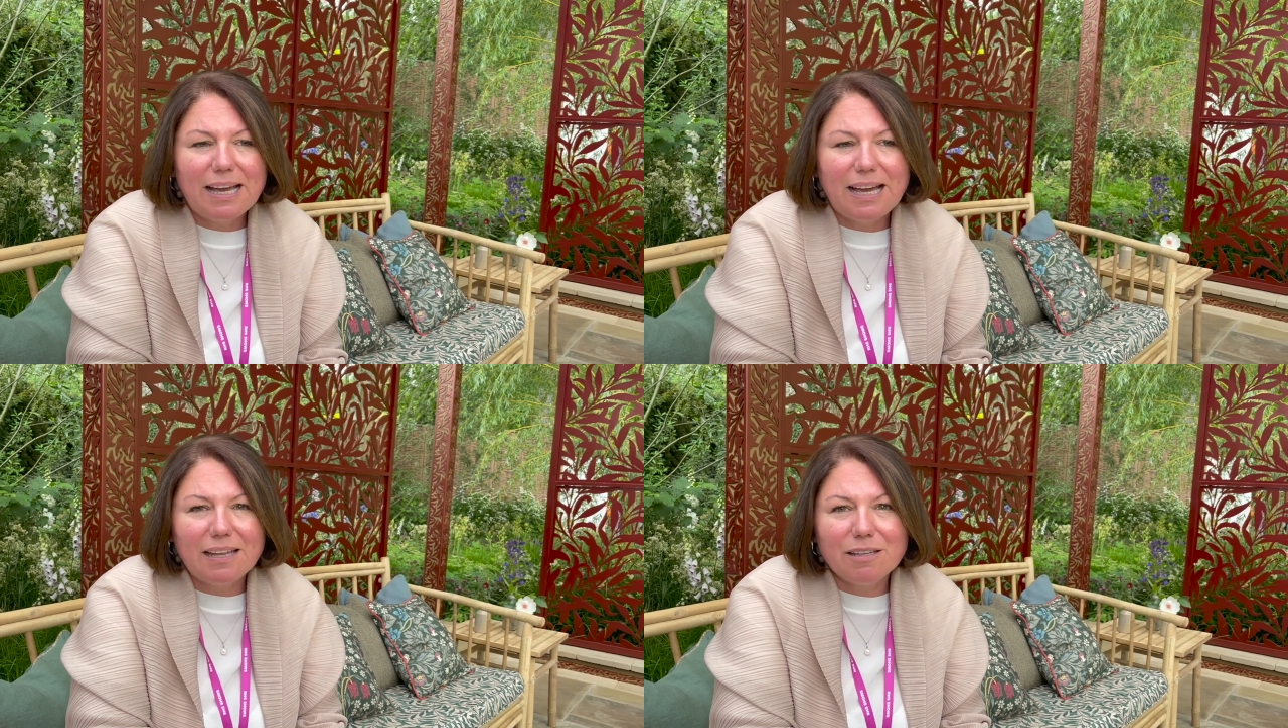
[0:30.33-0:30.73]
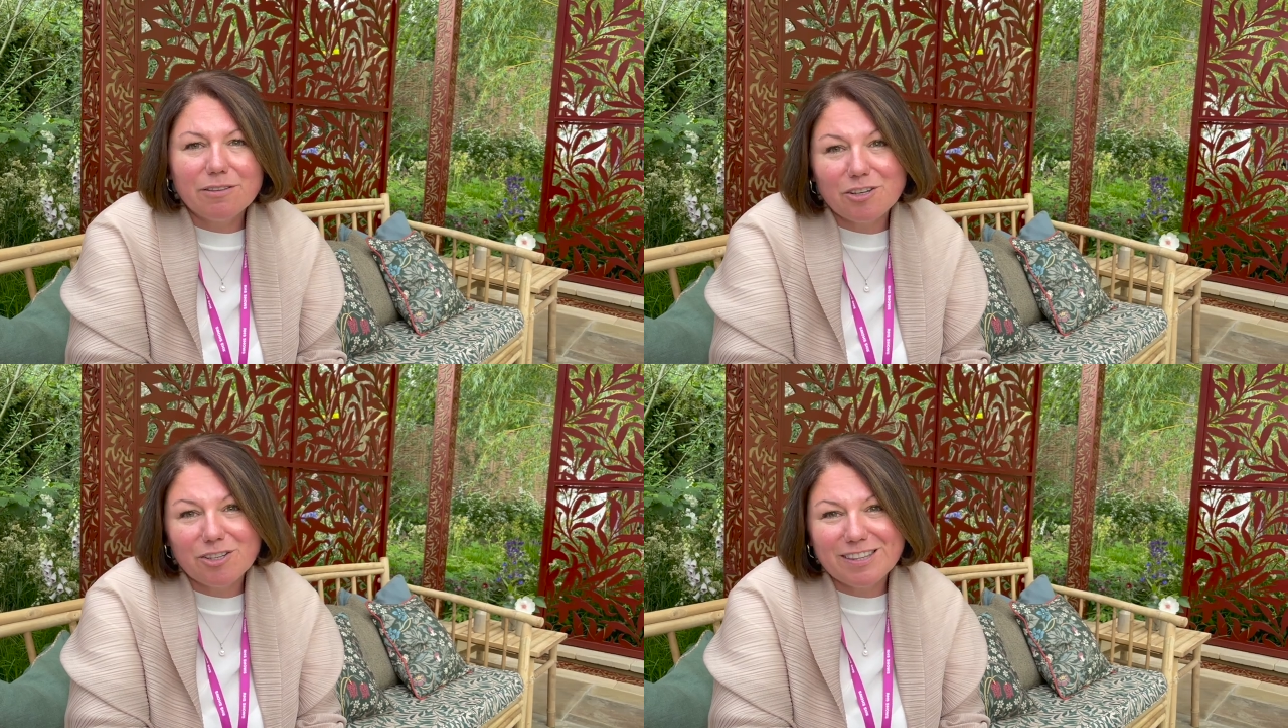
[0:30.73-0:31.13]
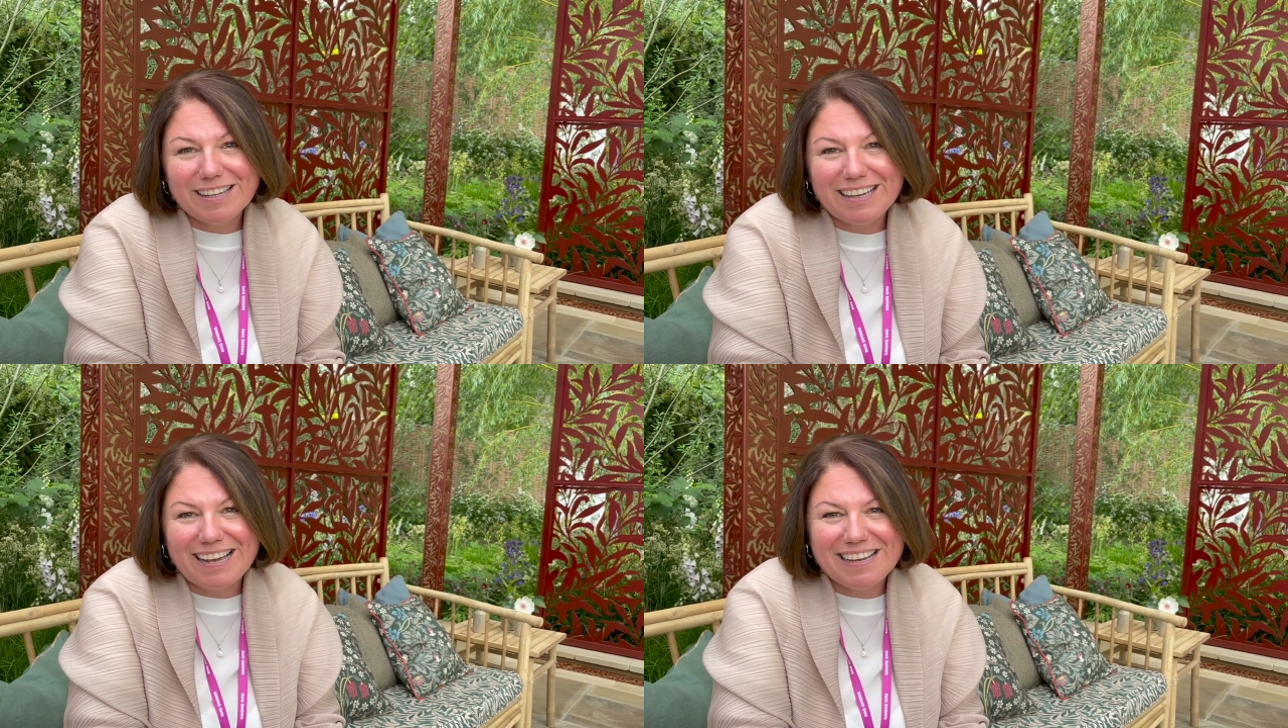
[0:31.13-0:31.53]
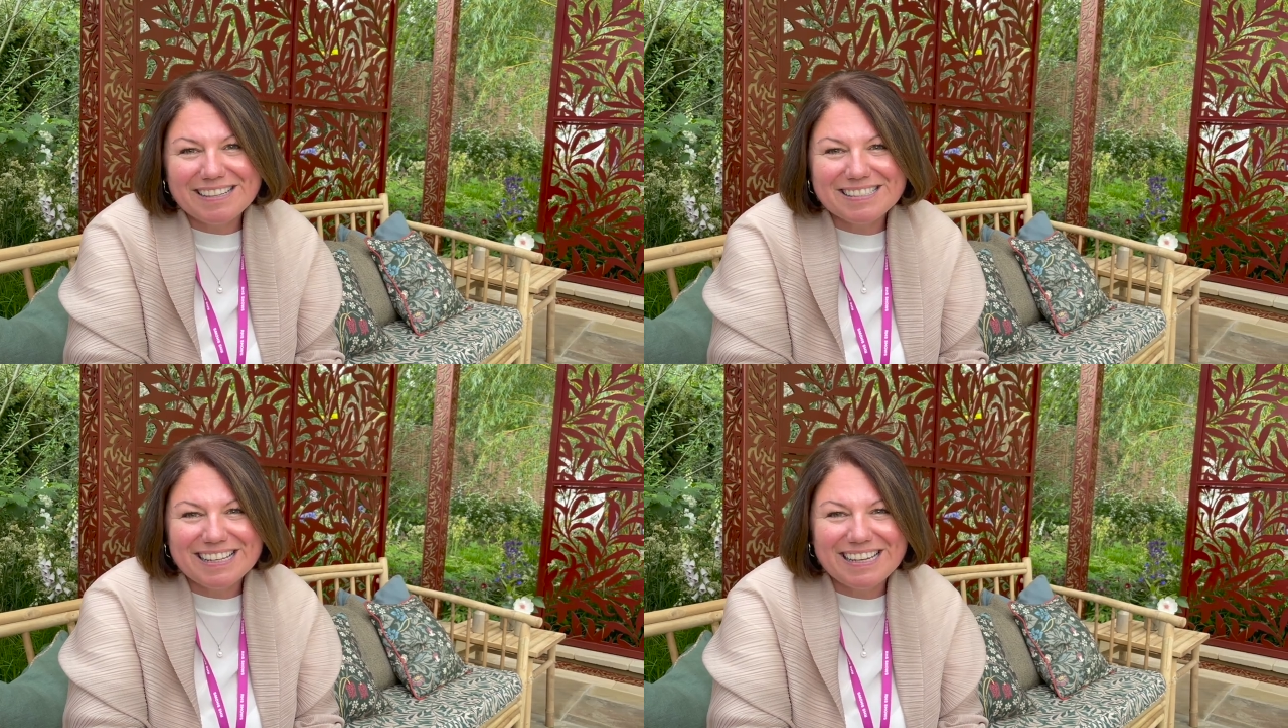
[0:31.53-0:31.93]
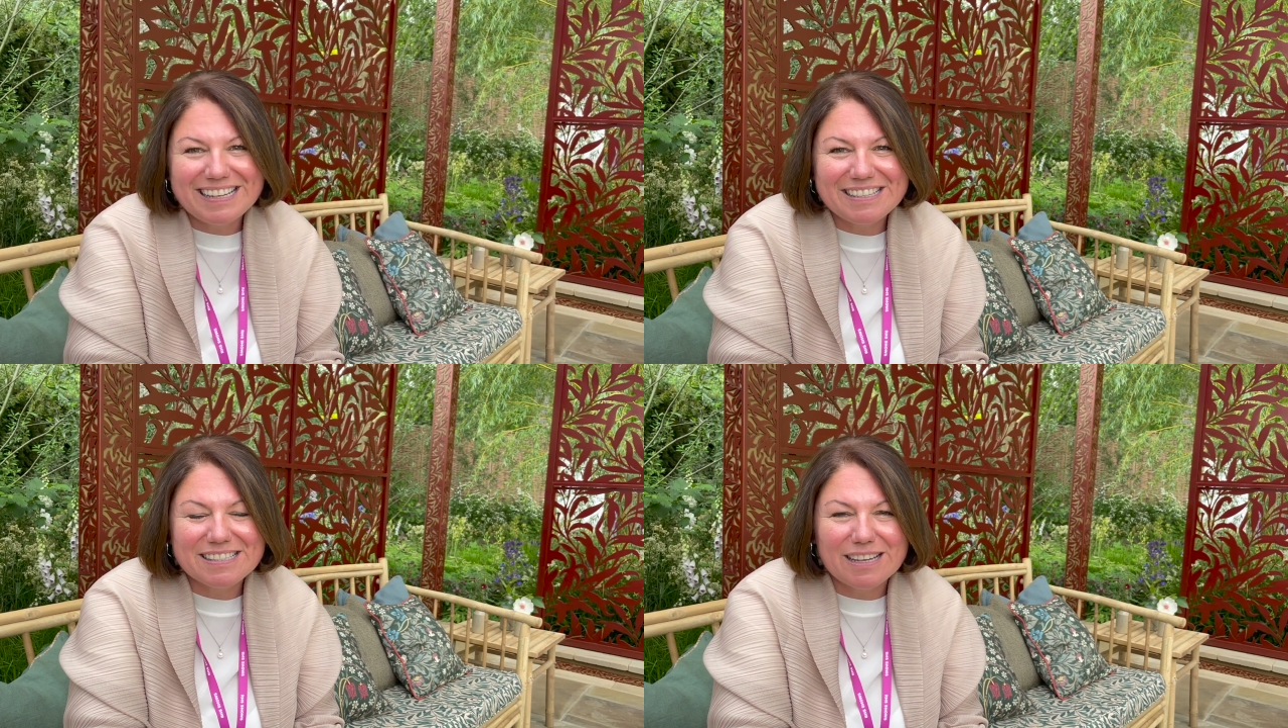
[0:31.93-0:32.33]
And the third thing it has
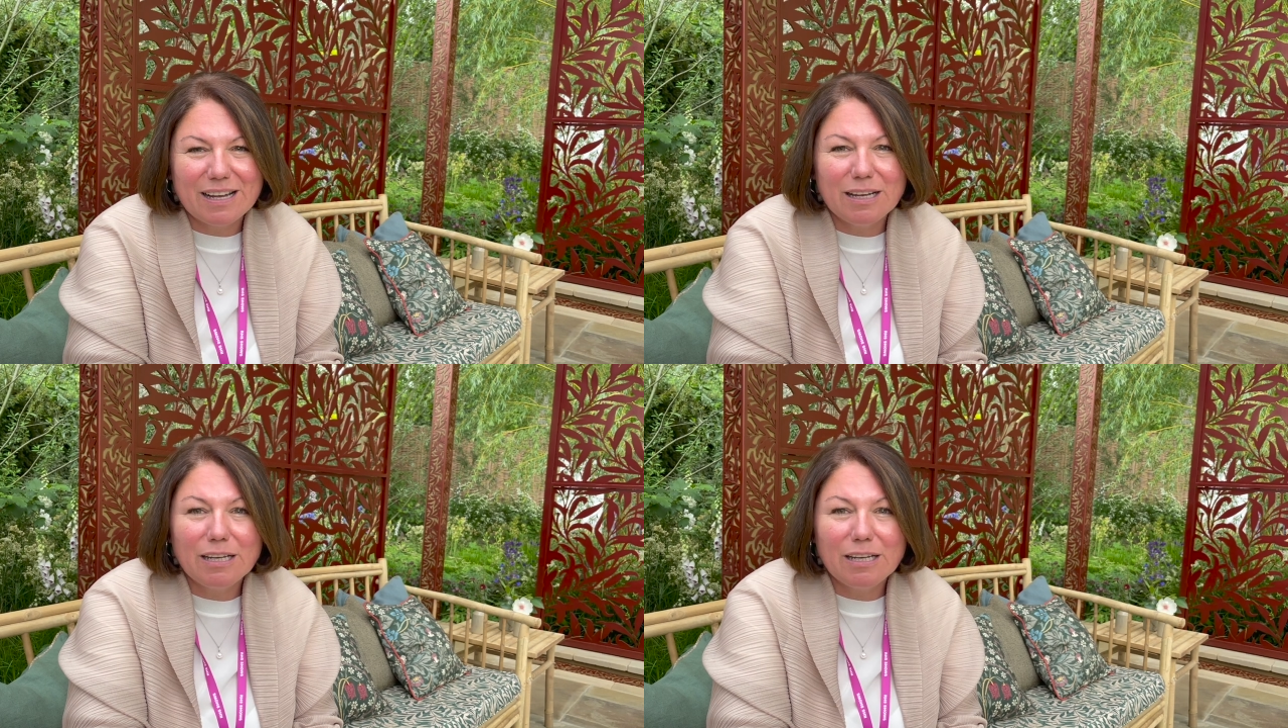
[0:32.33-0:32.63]
is a uh,